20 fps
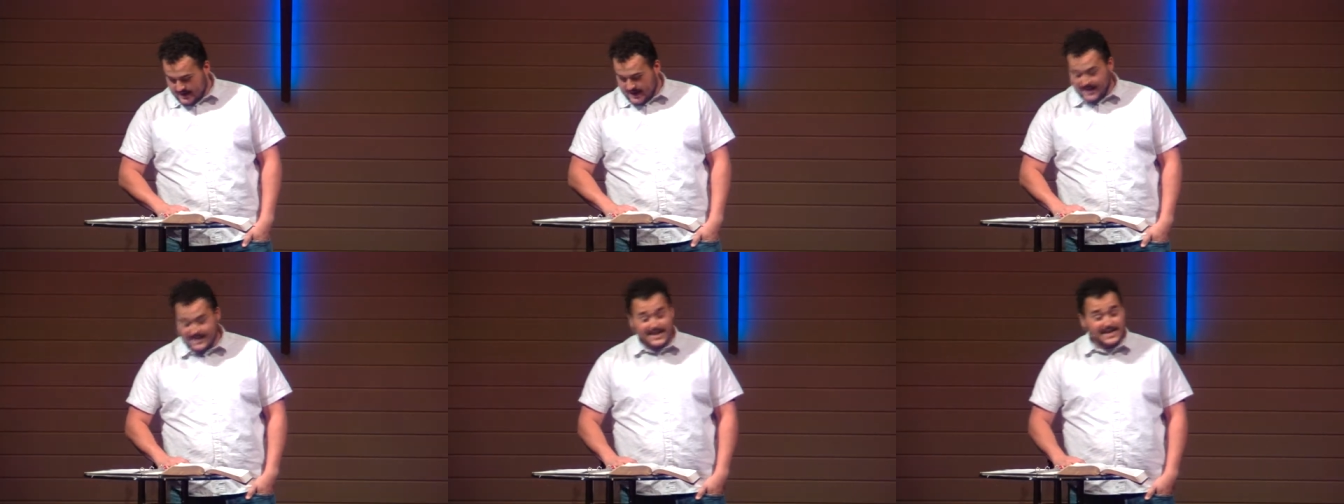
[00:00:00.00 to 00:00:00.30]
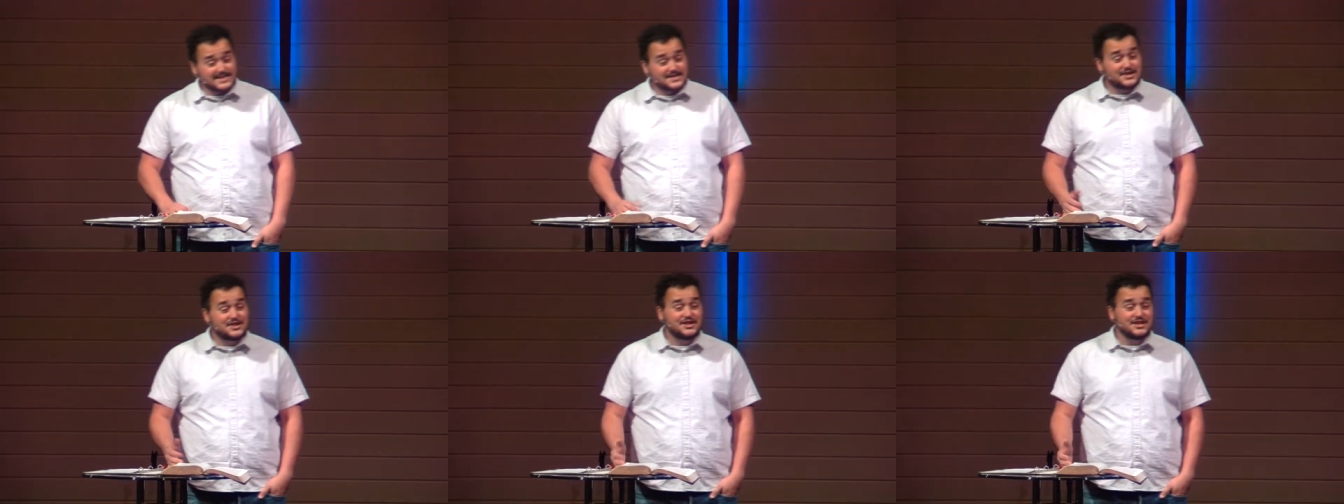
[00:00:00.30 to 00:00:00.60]
And
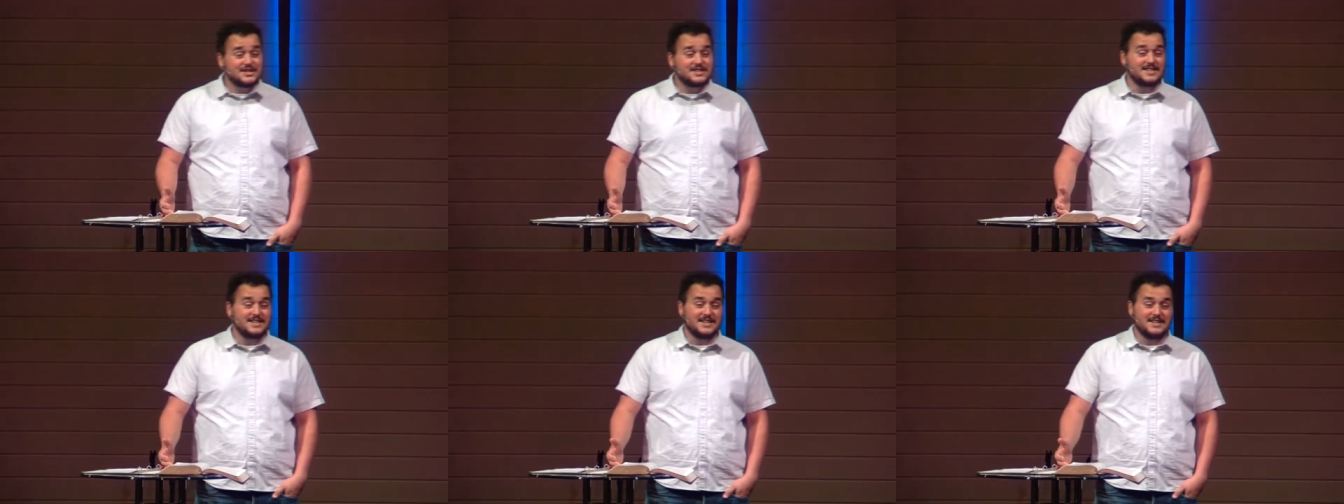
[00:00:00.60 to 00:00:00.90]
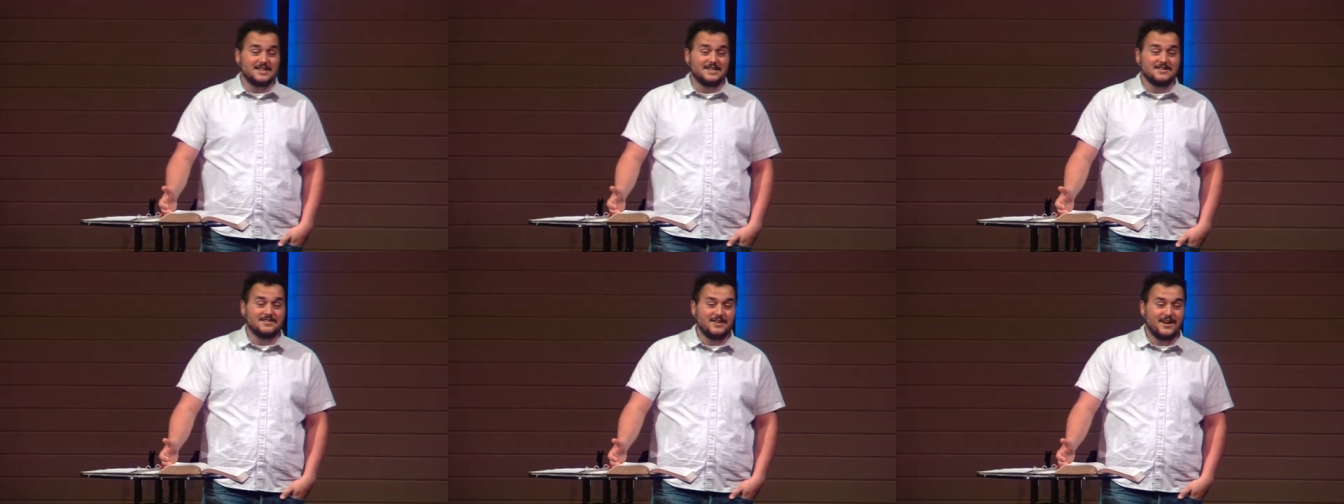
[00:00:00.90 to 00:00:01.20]
that's a good
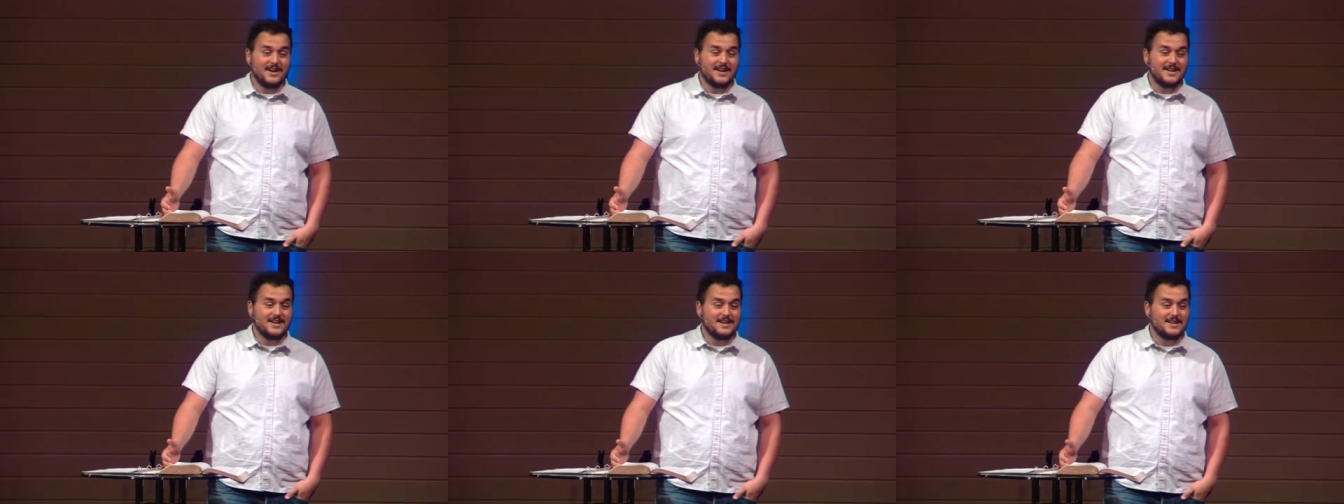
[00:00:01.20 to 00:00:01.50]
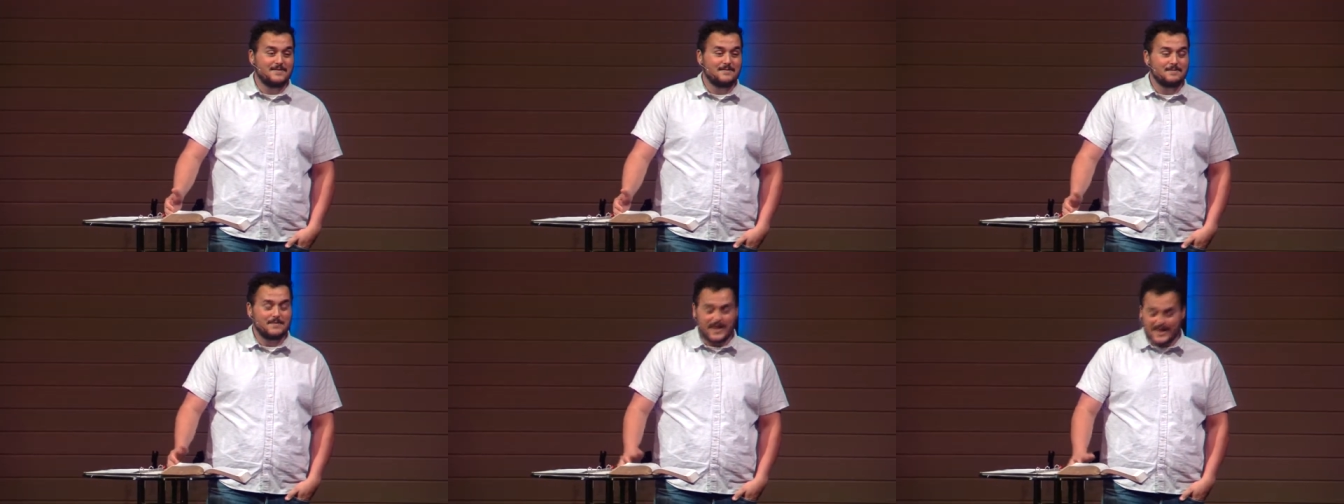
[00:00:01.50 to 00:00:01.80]
thing, right?
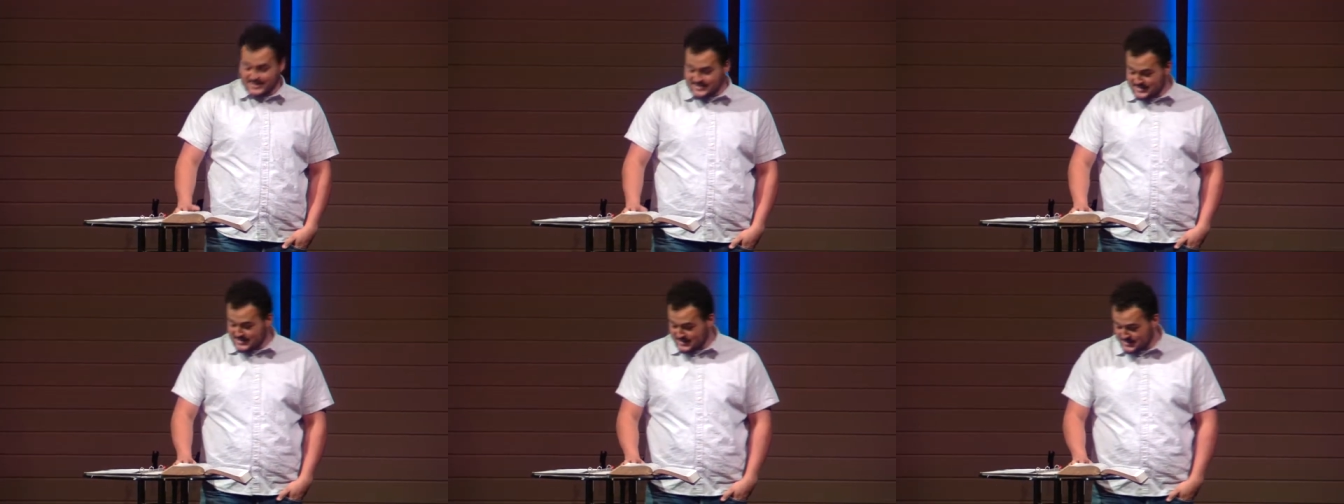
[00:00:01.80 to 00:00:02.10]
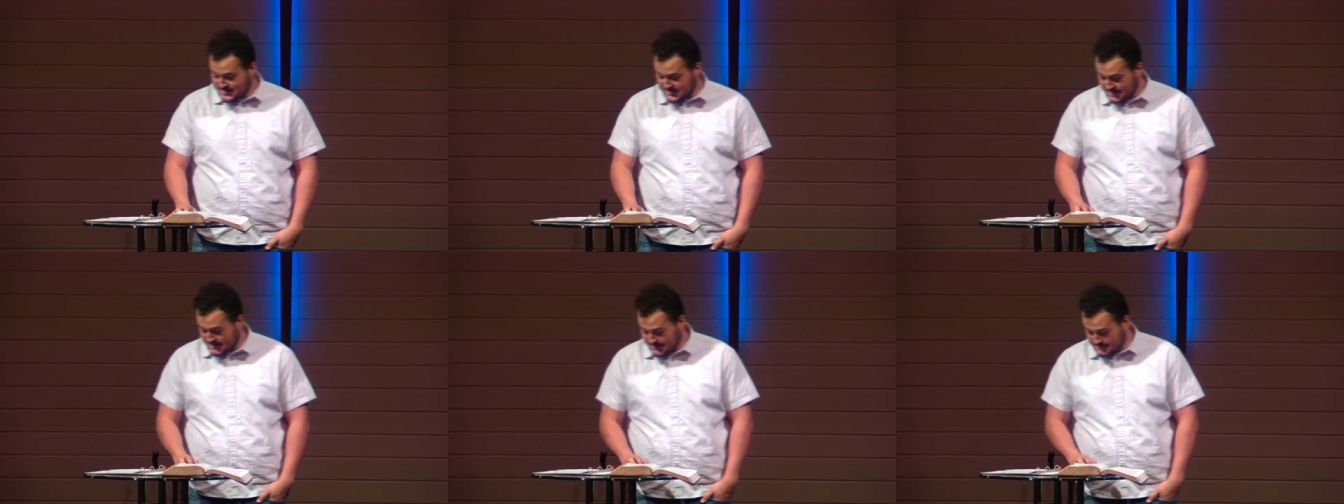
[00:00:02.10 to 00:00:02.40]
That's a
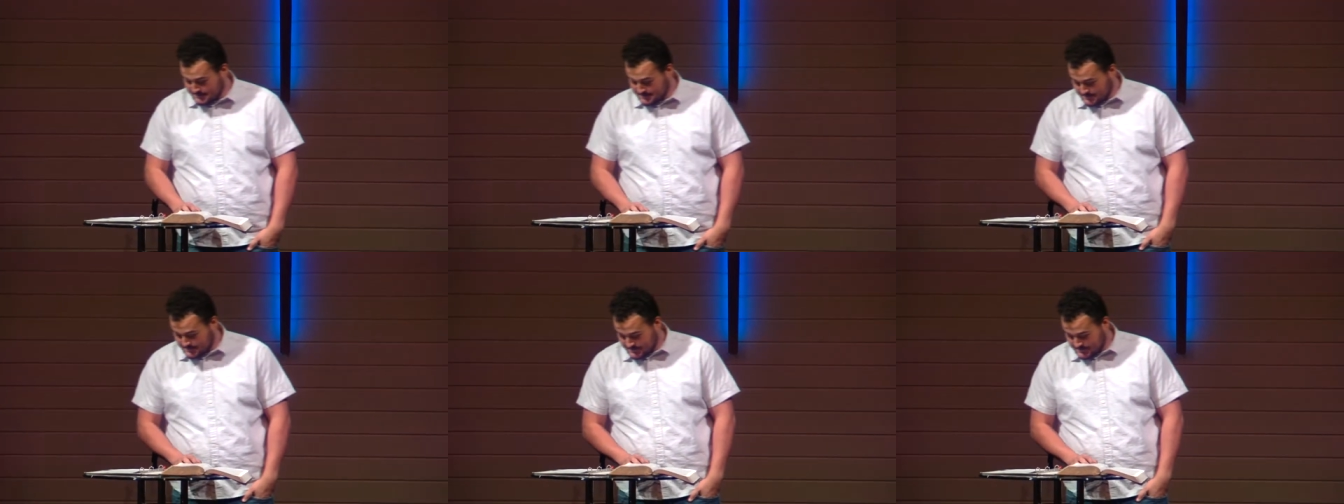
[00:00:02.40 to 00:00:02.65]
good thing.